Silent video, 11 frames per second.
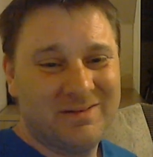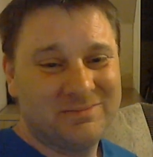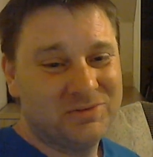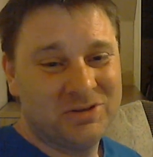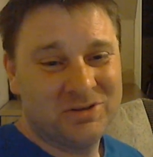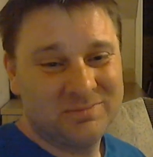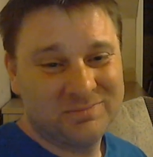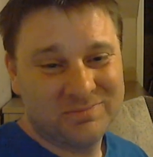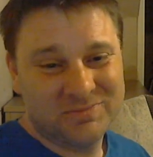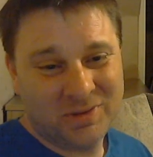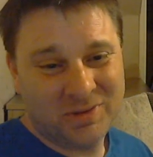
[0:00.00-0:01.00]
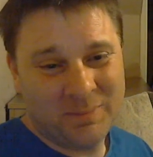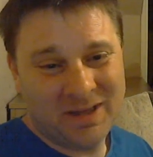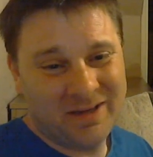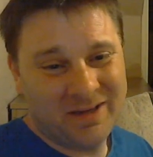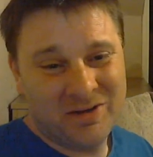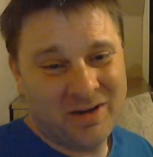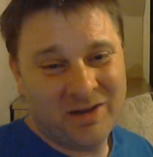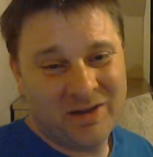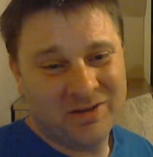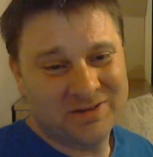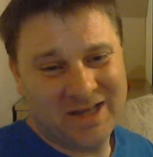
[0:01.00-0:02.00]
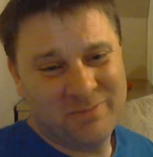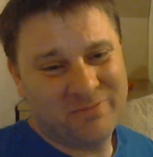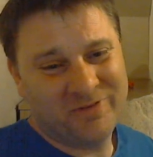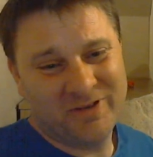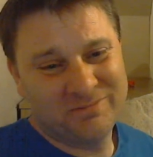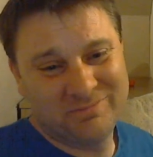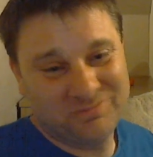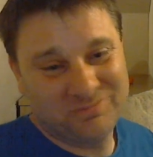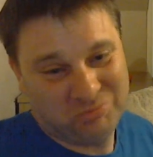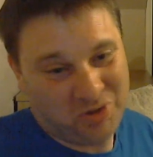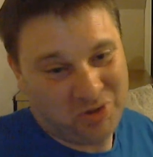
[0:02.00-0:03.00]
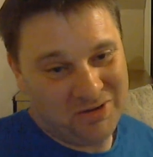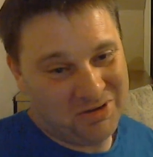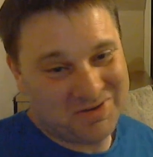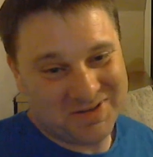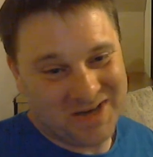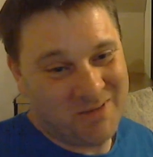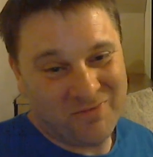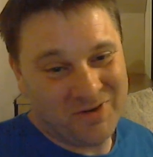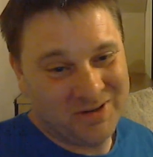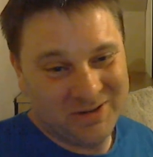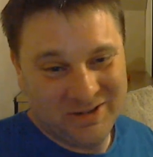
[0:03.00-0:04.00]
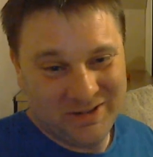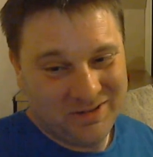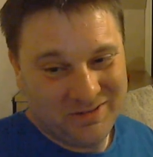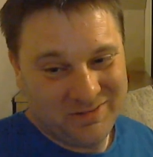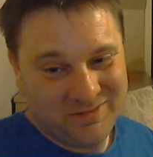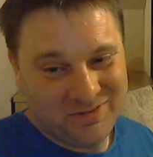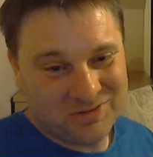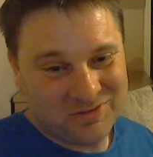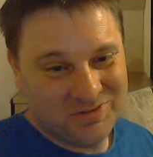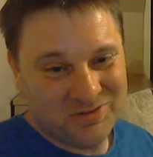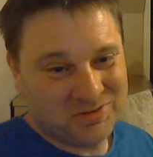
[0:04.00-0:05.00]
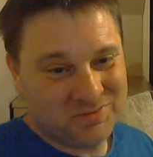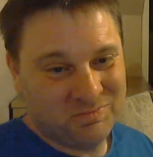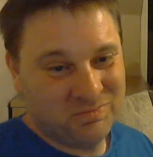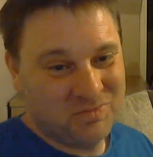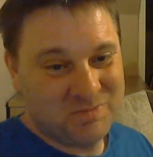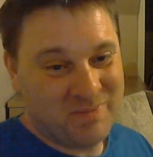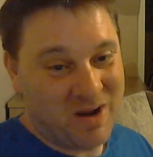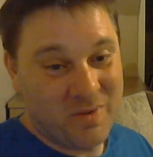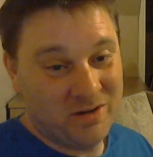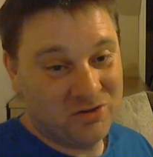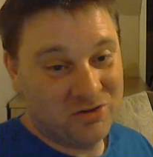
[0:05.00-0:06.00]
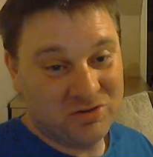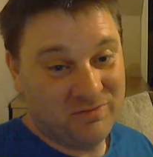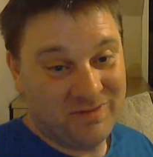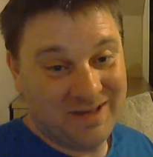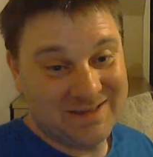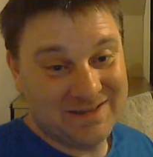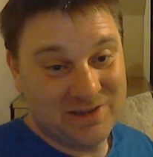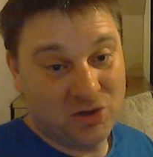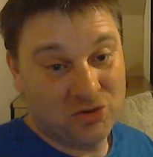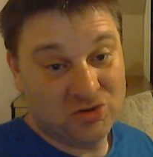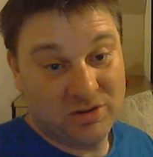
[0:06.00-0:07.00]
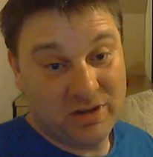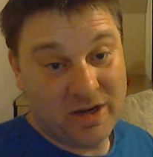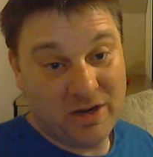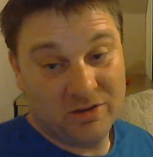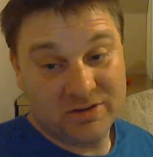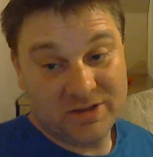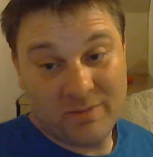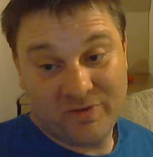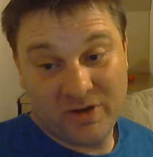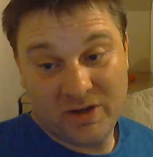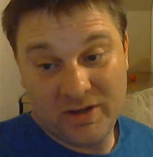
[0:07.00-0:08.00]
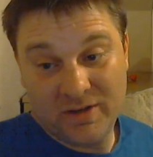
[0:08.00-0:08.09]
No, so I'm like, no, I ain't got time for you. I ain't got time for you. You just spouting logical fallacy constantly, and I ain't got time for you.